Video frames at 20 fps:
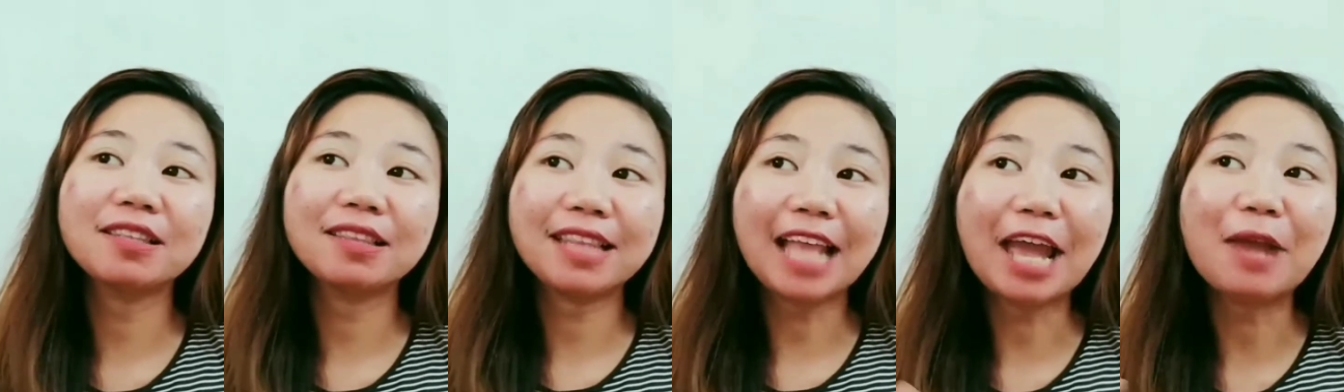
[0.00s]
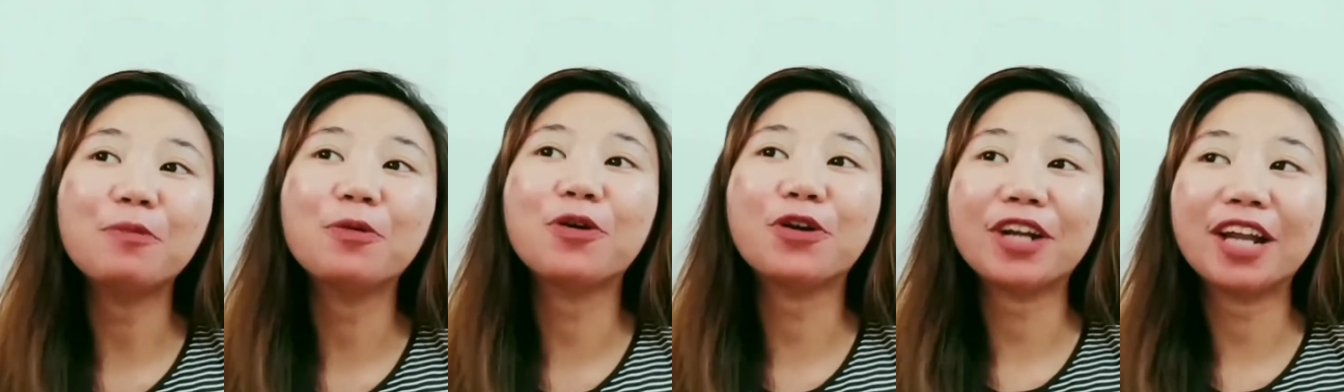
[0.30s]

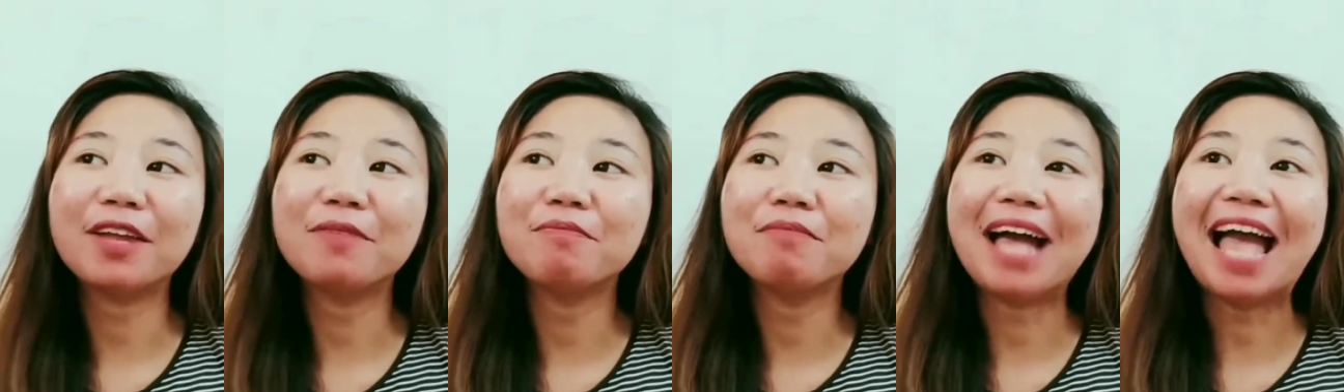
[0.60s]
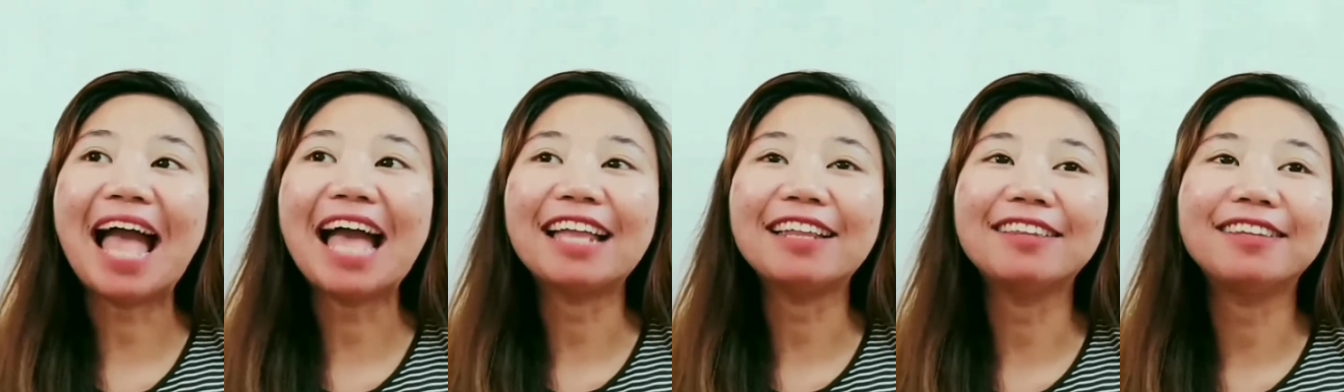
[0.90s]
time ko rin
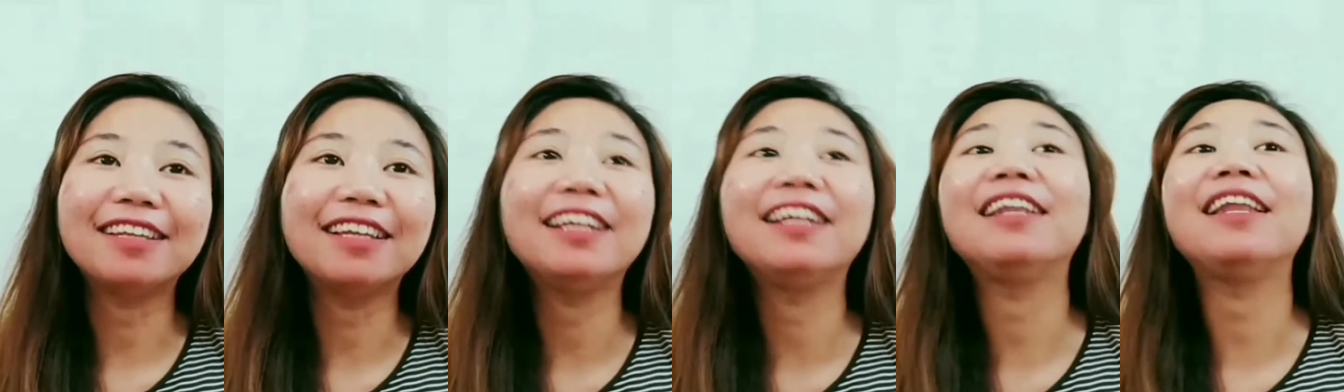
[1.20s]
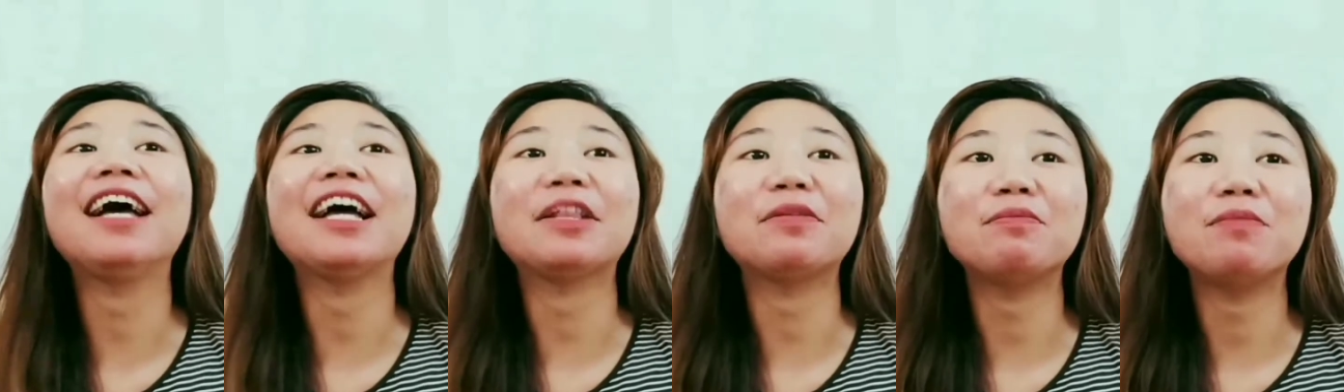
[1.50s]

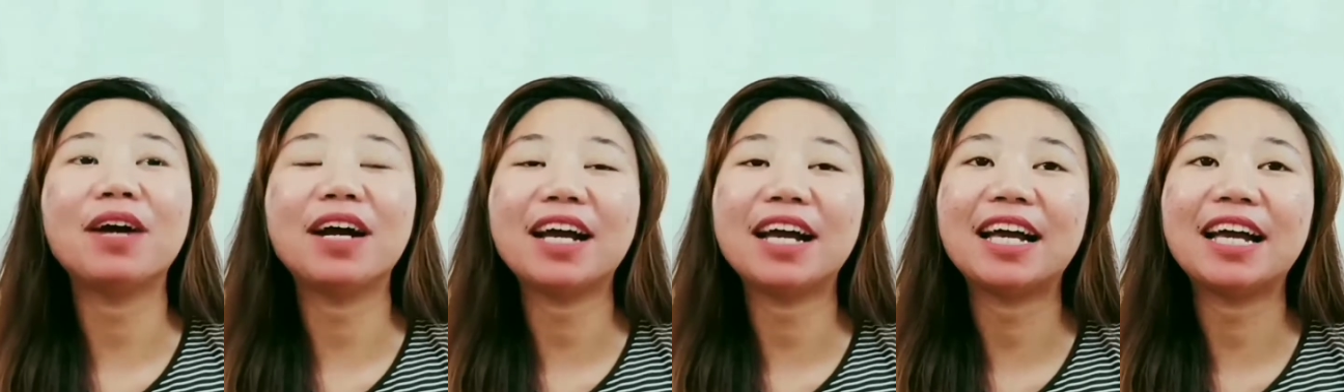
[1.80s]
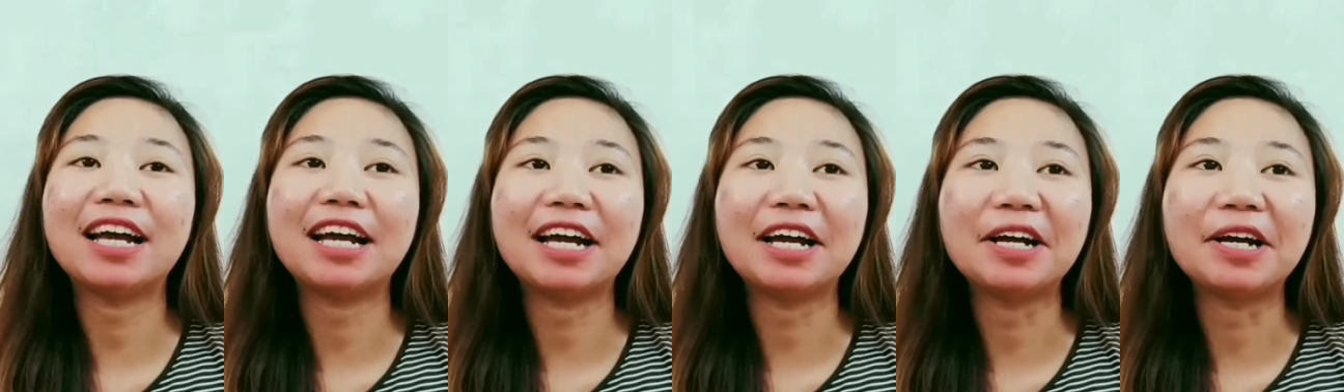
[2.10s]
ma-handle at
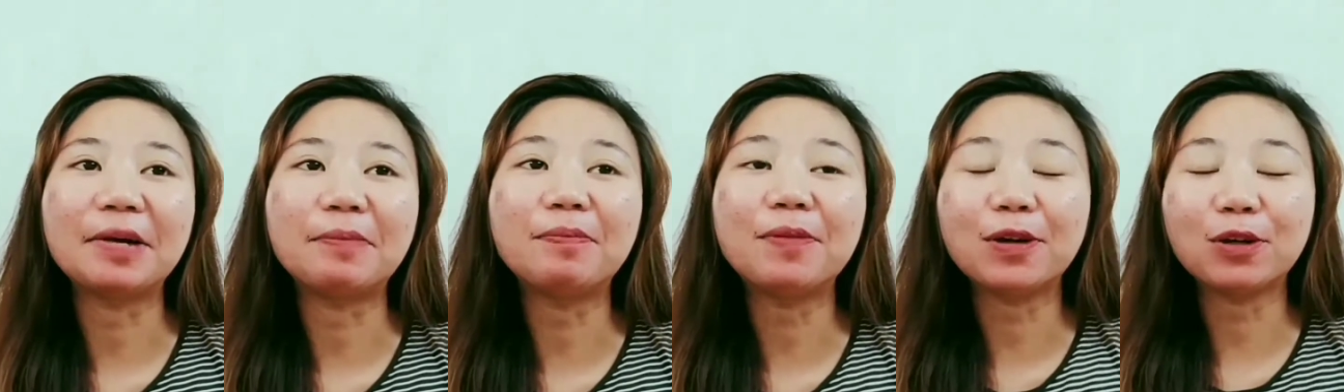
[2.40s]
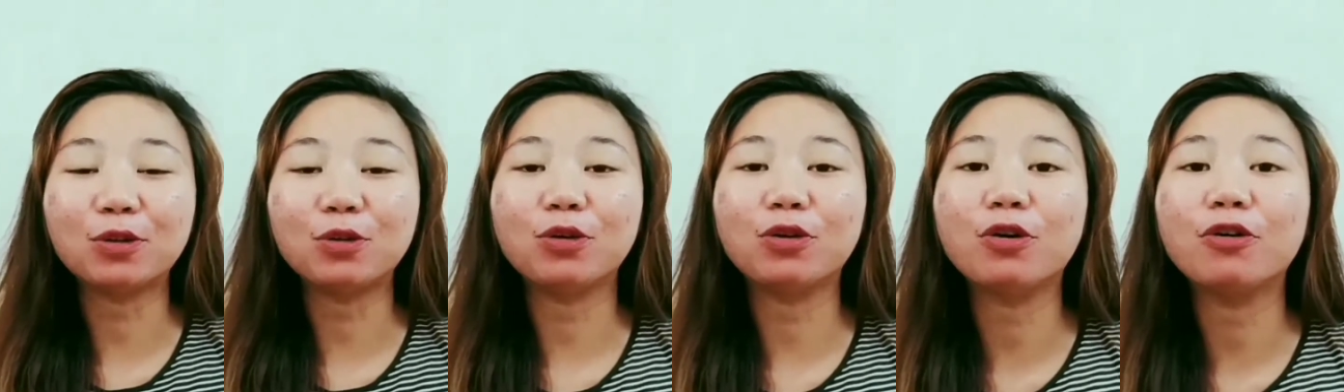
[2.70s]

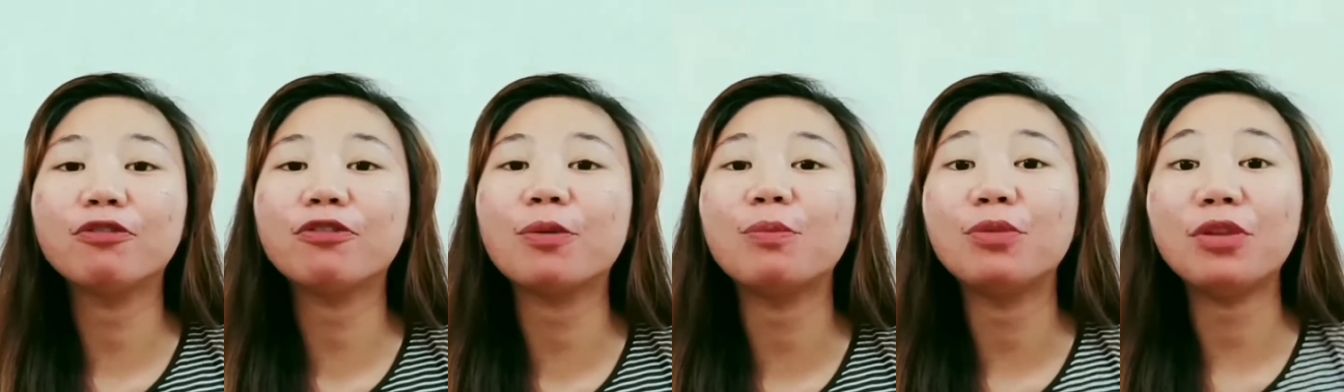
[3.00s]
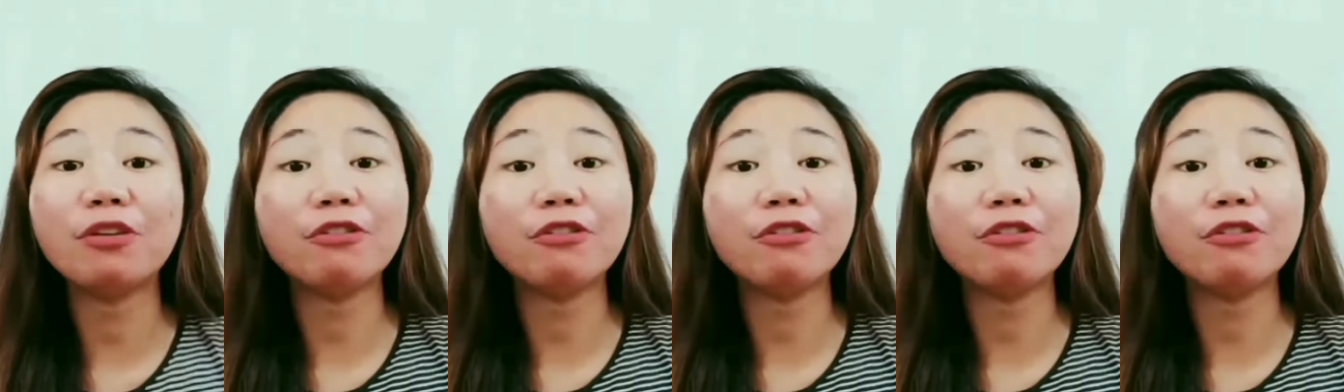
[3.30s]
makapagturo from